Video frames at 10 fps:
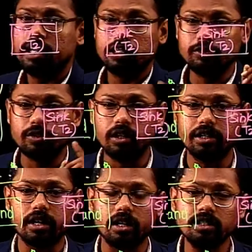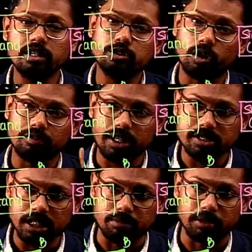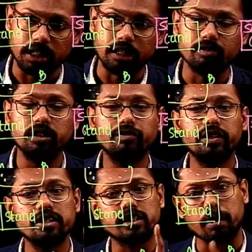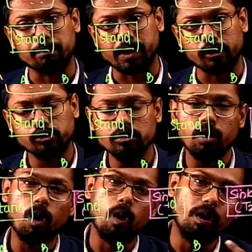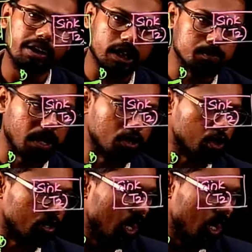the work done is always same, even if it is compression or expansion.